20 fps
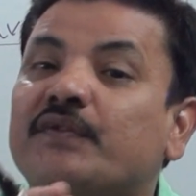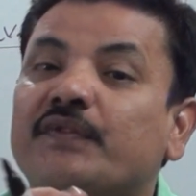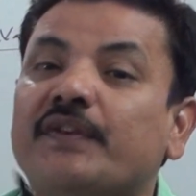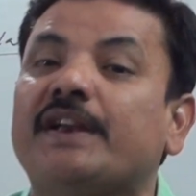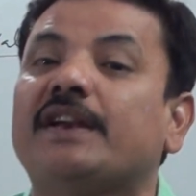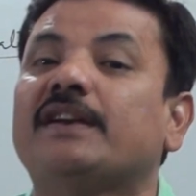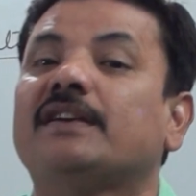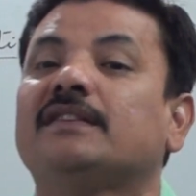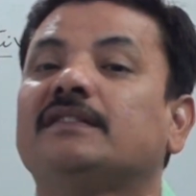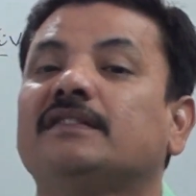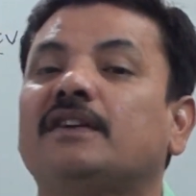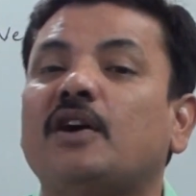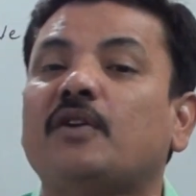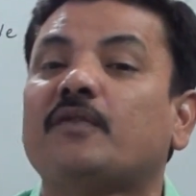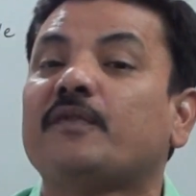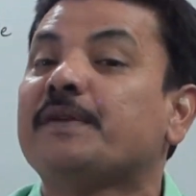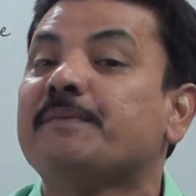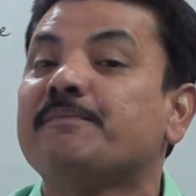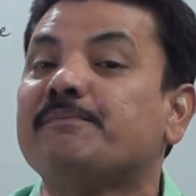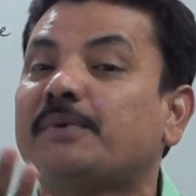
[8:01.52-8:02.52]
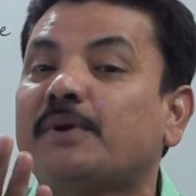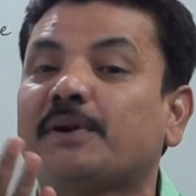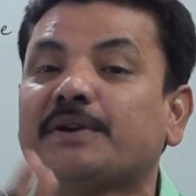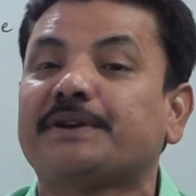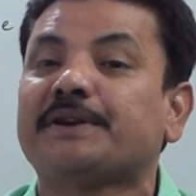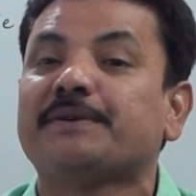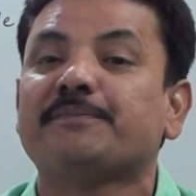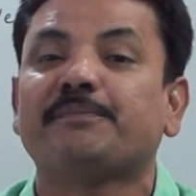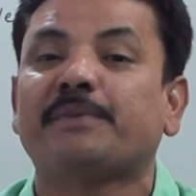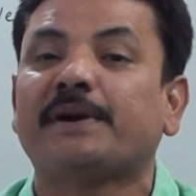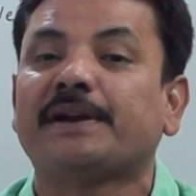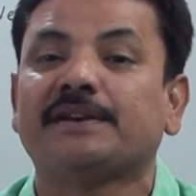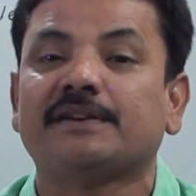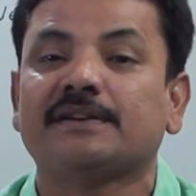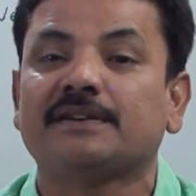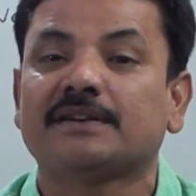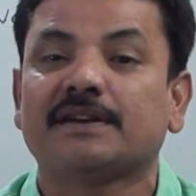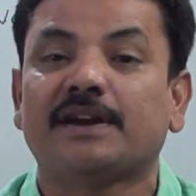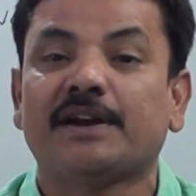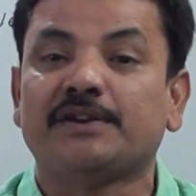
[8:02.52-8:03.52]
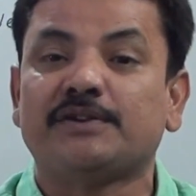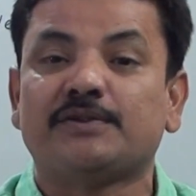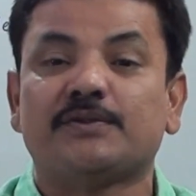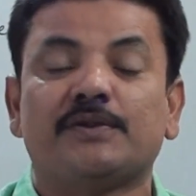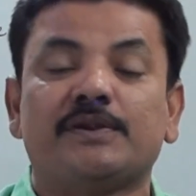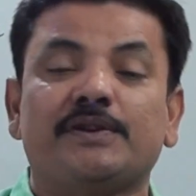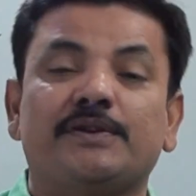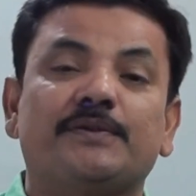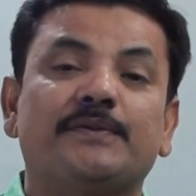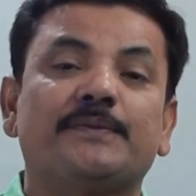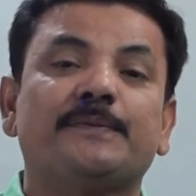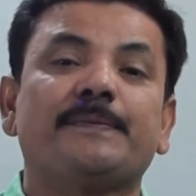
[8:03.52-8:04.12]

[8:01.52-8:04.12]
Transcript: field. How important point I told you.